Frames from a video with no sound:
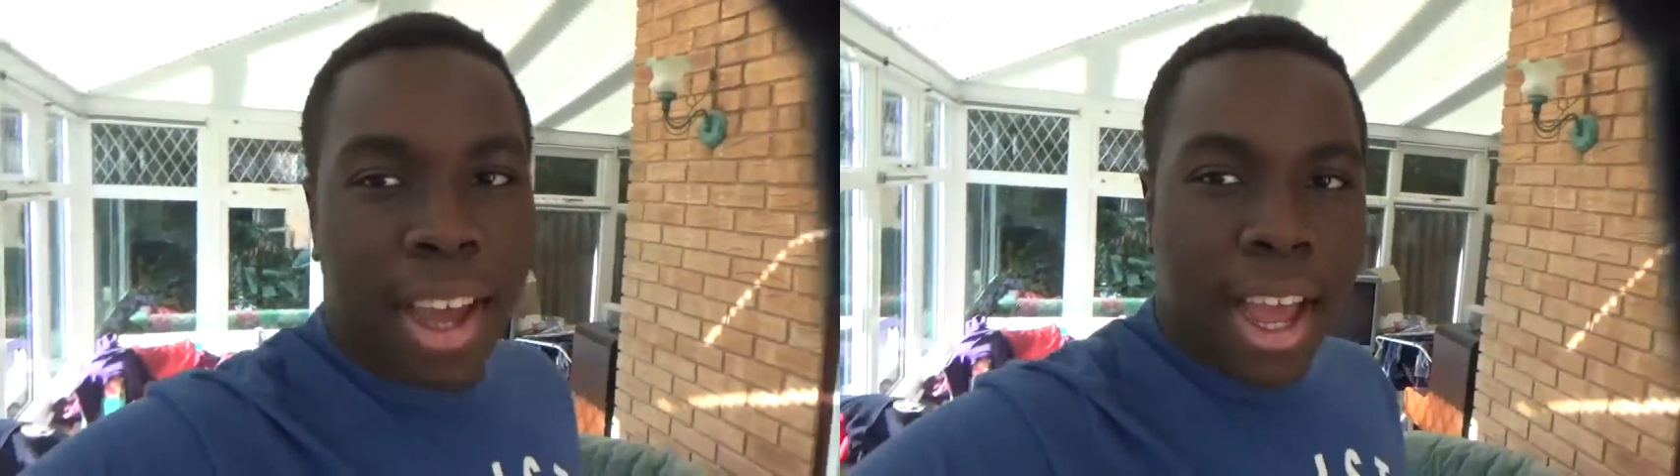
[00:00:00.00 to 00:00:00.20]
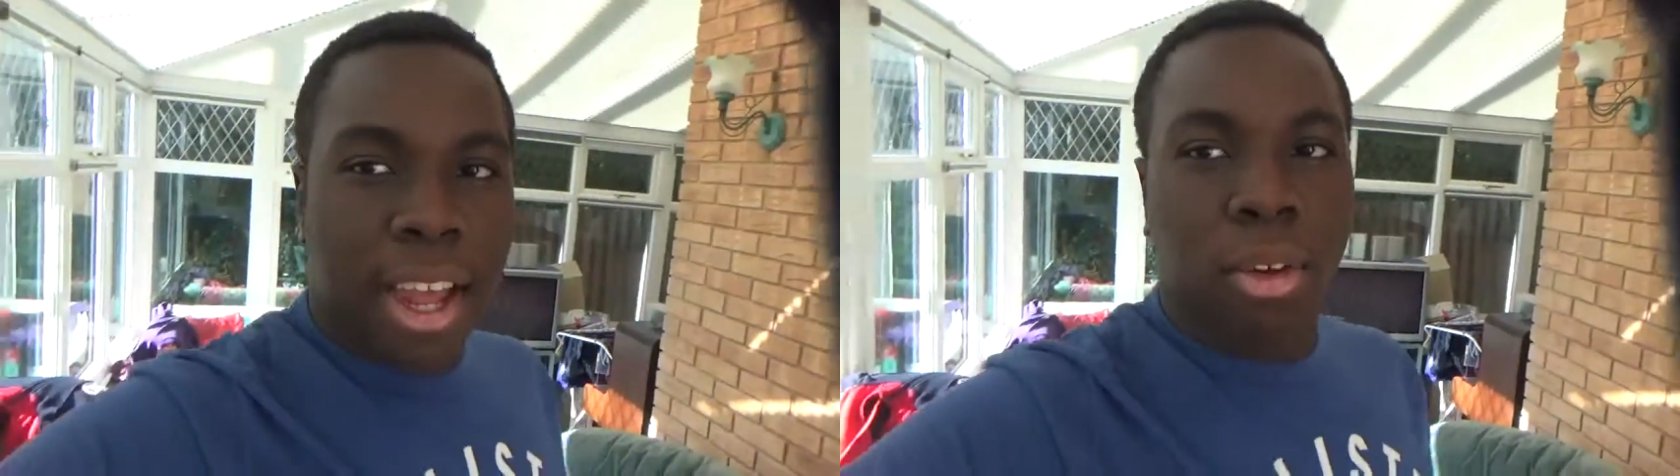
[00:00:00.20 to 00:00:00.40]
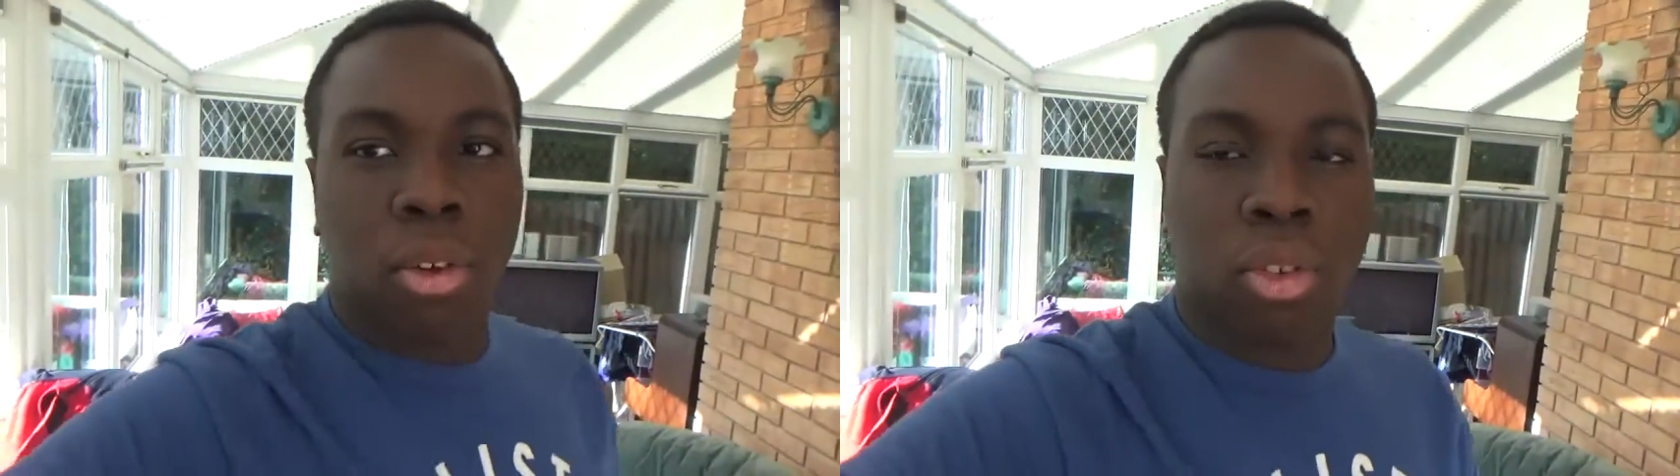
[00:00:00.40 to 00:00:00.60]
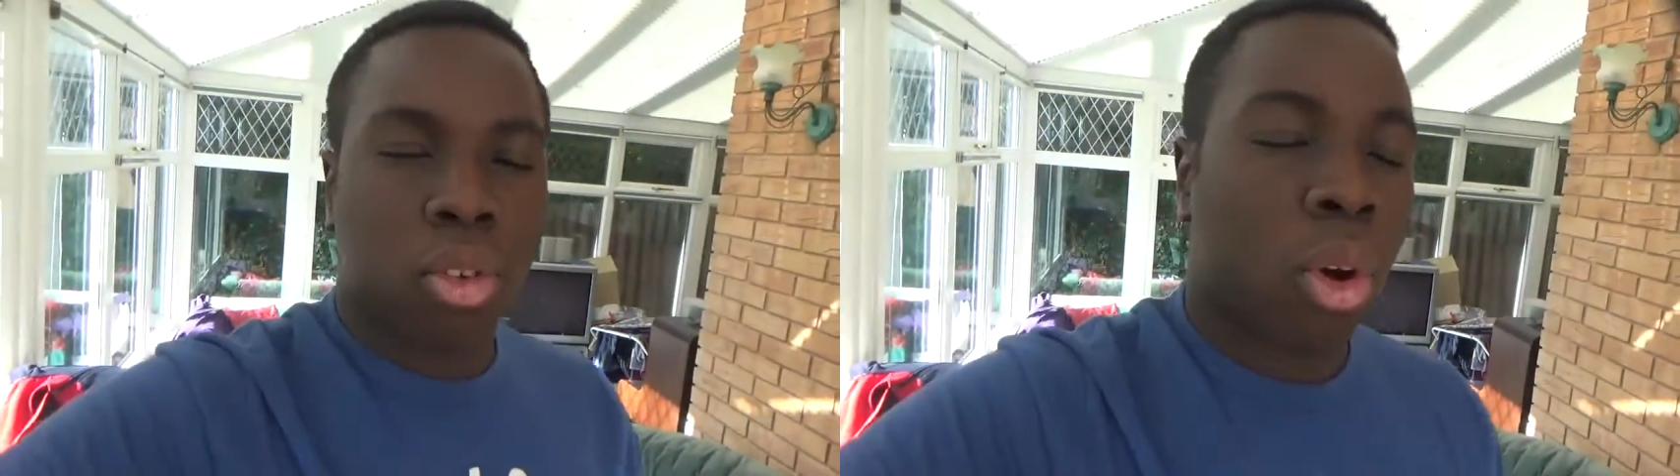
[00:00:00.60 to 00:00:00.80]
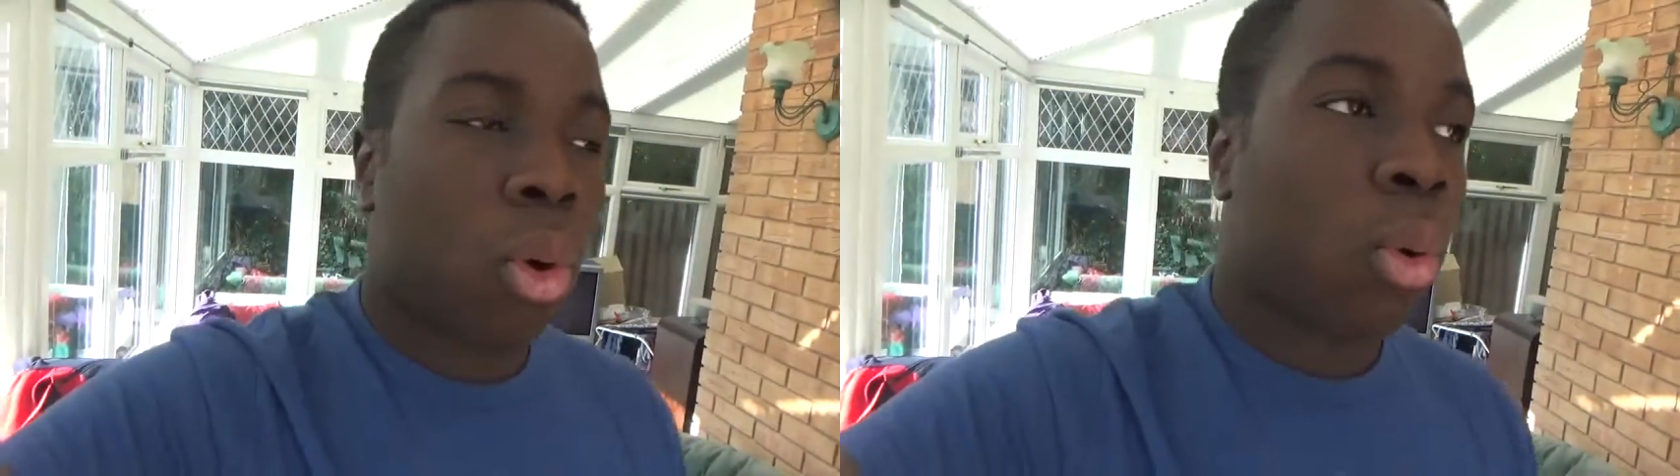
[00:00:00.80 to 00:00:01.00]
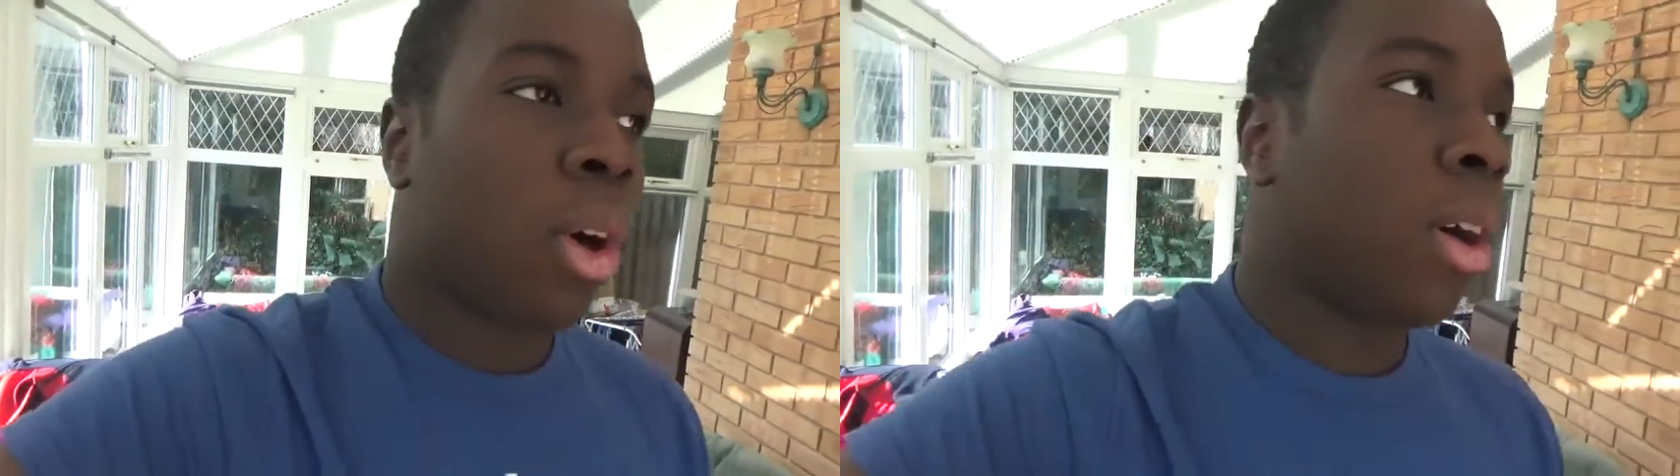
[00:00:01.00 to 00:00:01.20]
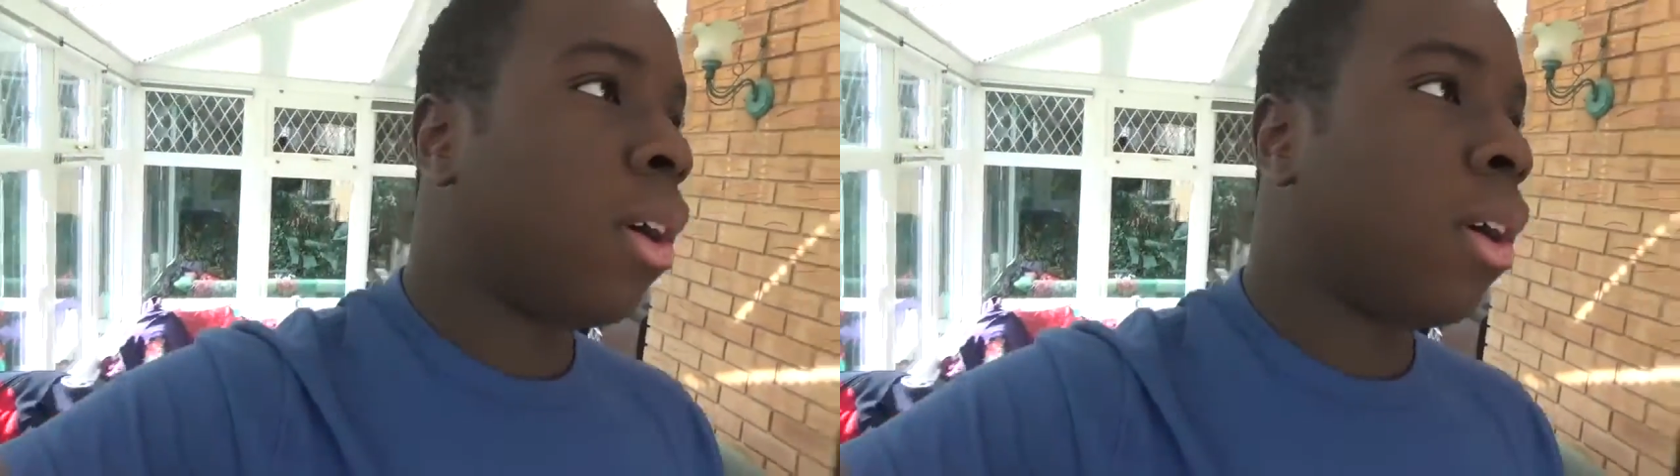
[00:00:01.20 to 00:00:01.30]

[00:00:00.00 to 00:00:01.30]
And also,